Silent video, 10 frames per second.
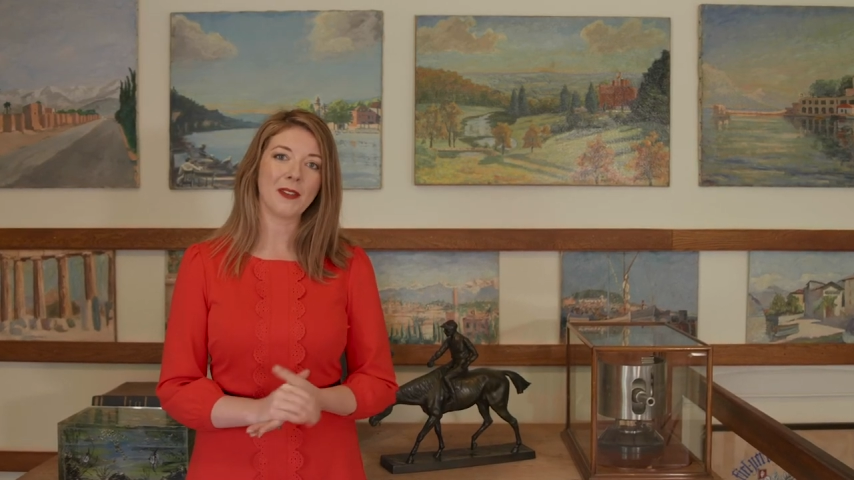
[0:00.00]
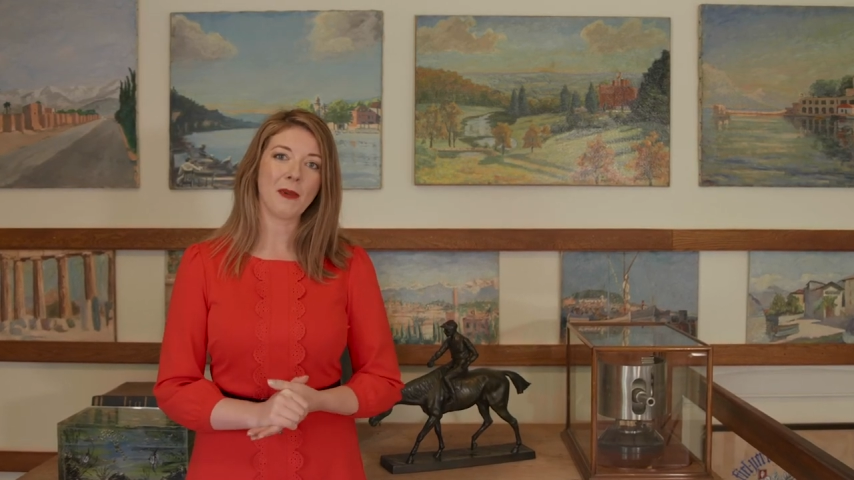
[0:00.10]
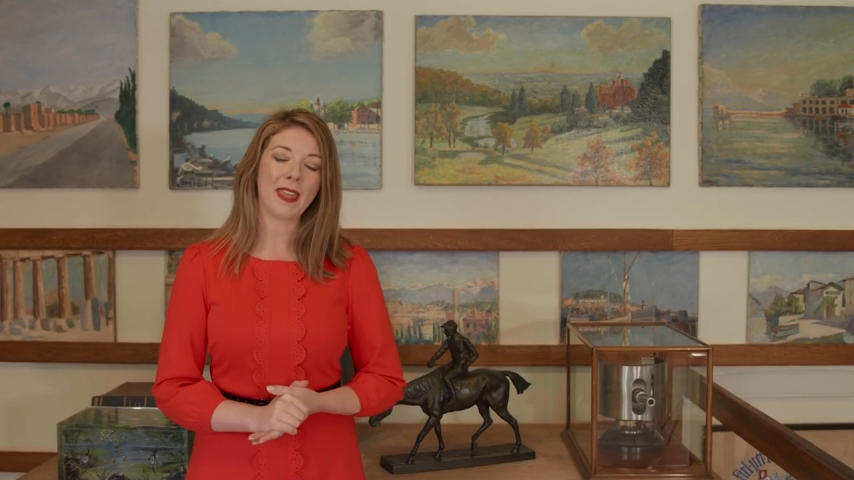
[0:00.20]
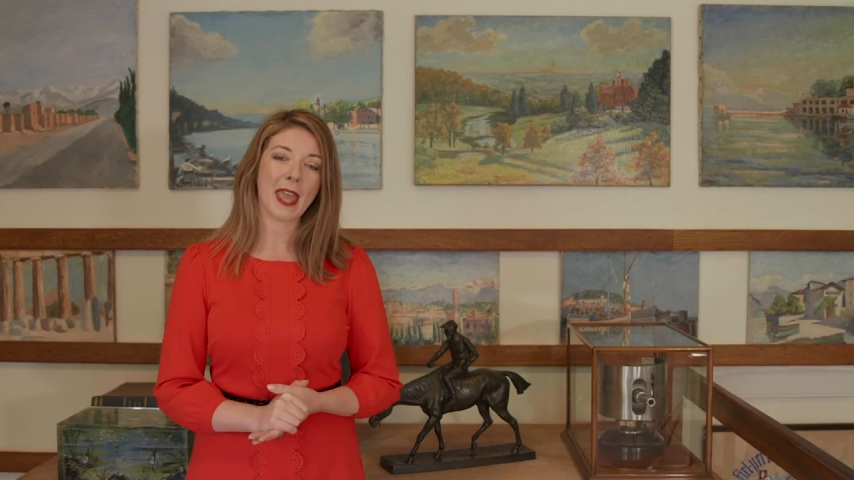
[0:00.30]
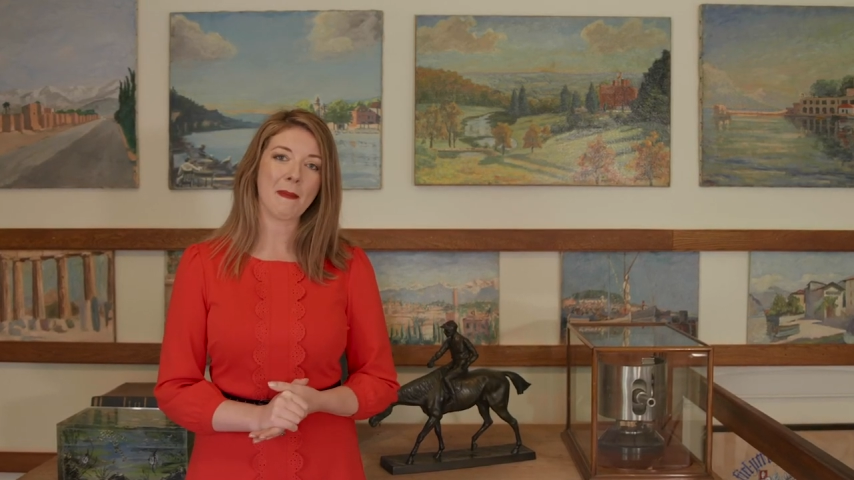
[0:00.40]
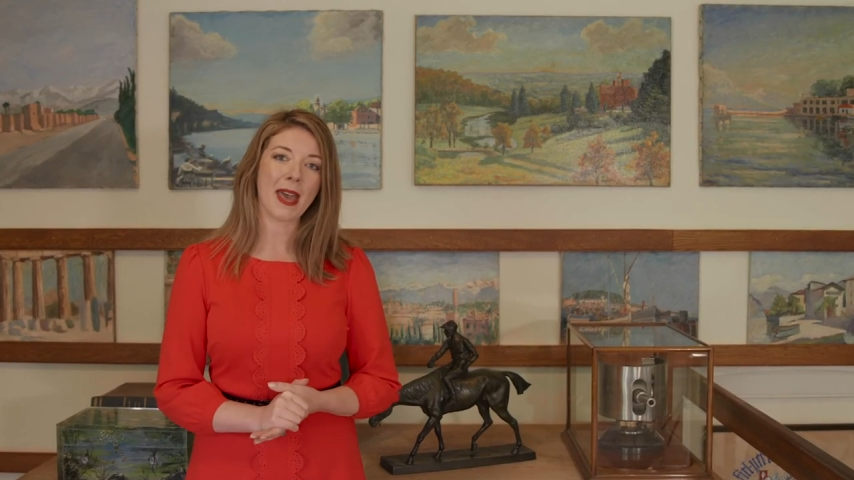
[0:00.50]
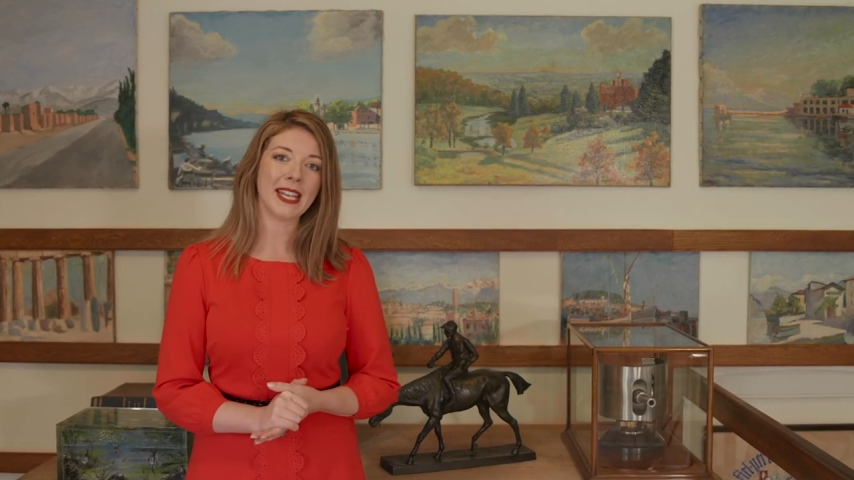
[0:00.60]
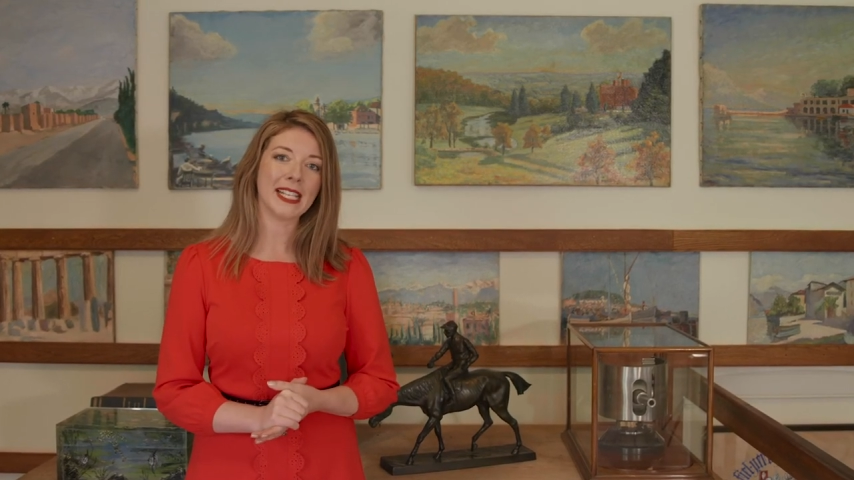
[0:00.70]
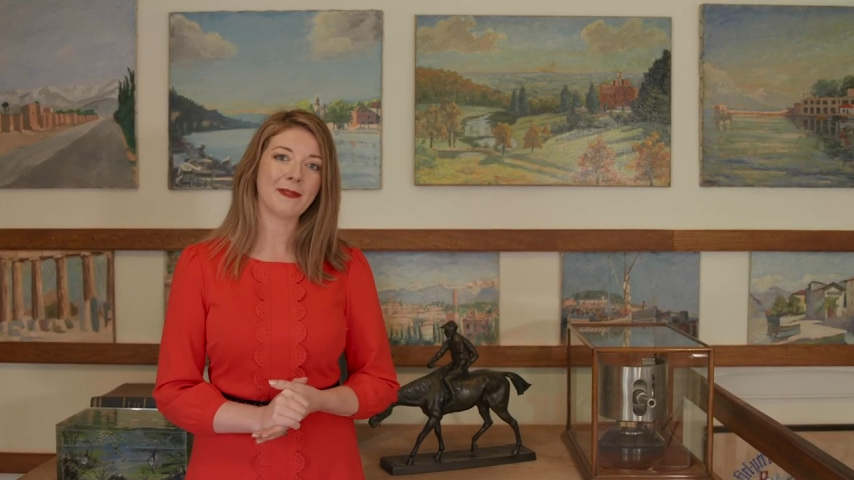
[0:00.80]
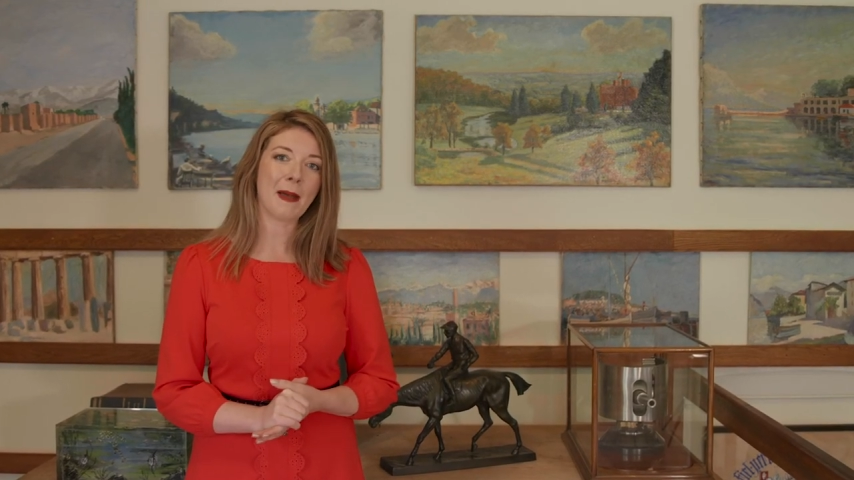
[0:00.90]
with him
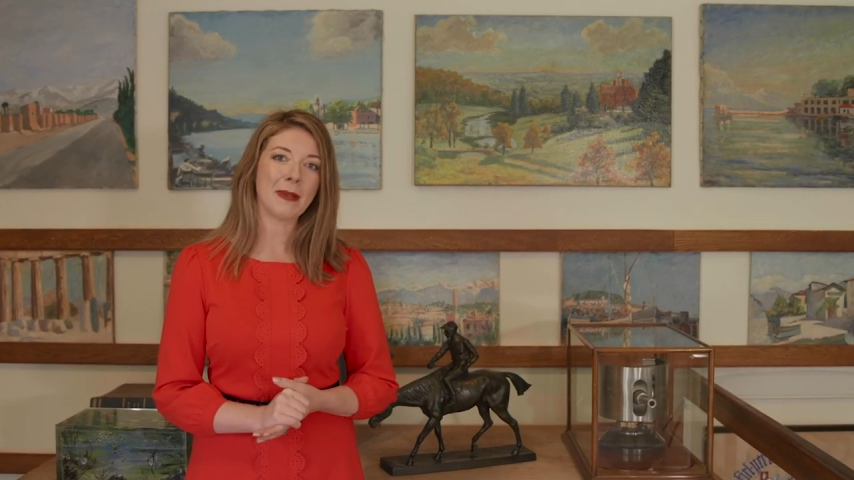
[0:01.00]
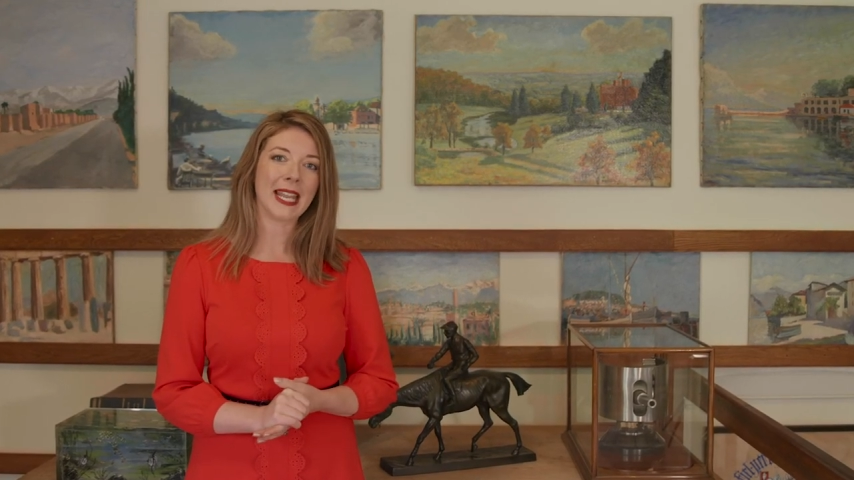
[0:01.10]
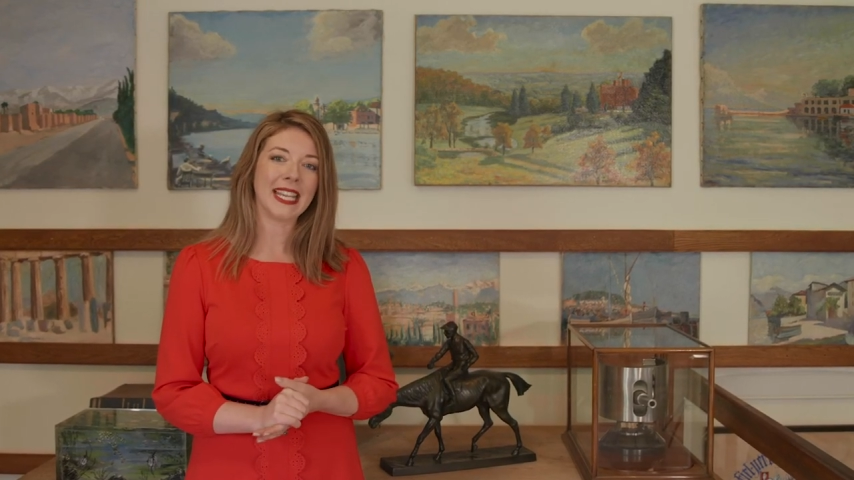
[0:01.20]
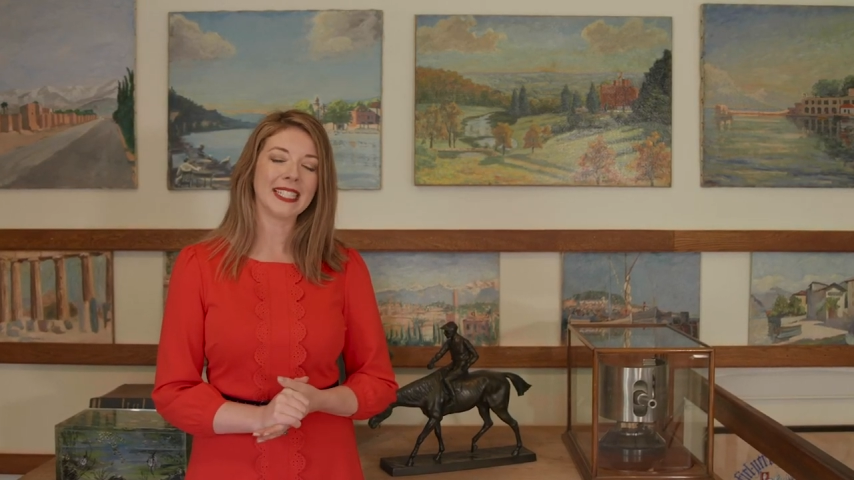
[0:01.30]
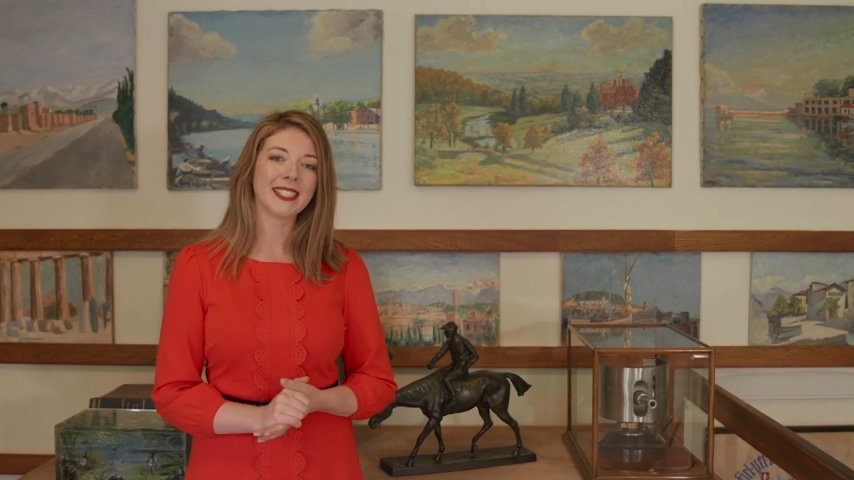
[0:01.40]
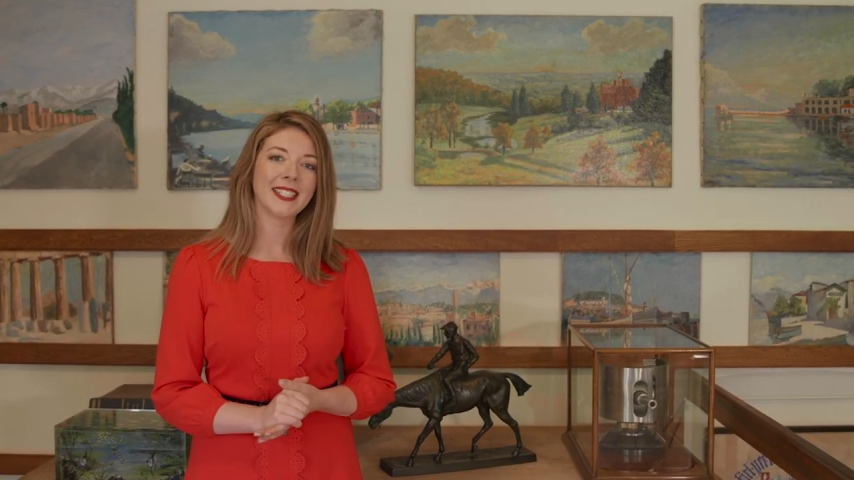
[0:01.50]
and his family.